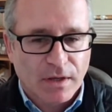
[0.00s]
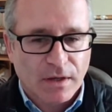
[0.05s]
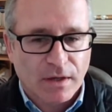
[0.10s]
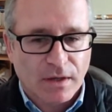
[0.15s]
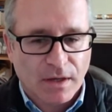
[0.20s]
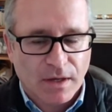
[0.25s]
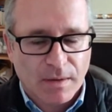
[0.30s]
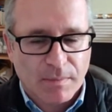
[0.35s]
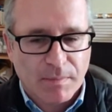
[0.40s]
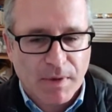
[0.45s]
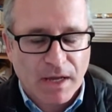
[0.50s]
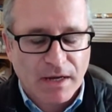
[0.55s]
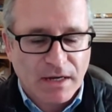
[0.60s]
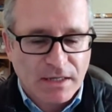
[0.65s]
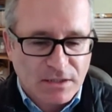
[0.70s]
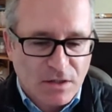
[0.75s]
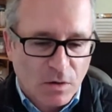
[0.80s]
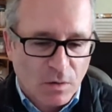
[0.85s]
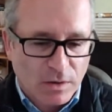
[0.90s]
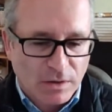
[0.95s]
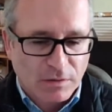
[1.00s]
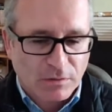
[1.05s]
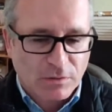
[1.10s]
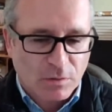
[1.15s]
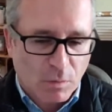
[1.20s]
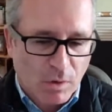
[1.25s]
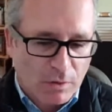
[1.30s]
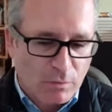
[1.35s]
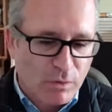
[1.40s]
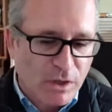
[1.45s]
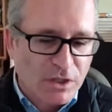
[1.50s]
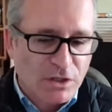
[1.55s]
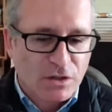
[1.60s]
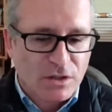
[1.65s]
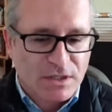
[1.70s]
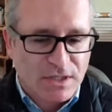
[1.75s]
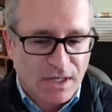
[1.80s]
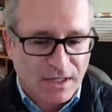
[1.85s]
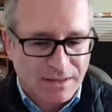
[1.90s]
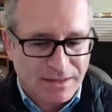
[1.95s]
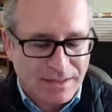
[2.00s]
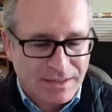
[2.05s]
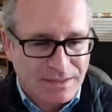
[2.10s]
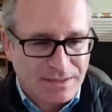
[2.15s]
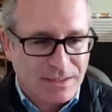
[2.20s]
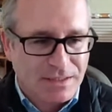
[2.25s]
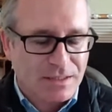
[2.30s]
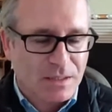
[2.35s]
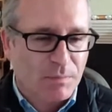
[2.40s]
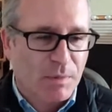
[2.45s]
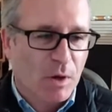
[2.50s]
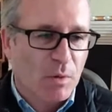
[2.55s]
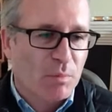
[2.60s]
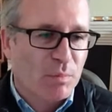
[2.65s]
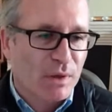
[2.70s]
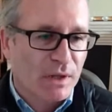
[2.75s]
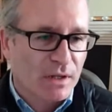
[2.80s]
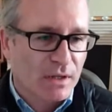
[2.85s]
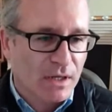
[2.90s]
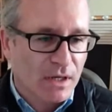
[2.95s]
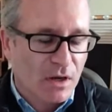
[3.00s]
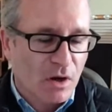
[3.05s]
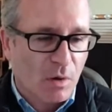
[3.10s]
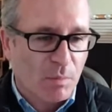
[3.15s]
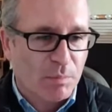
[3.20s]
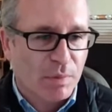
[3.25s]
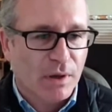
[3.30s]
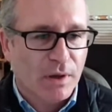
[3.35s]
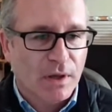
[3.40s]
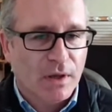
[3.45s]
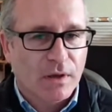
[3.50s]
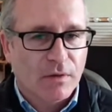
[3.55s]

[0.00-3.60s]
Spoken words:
And as going to what Richard said, this is about building up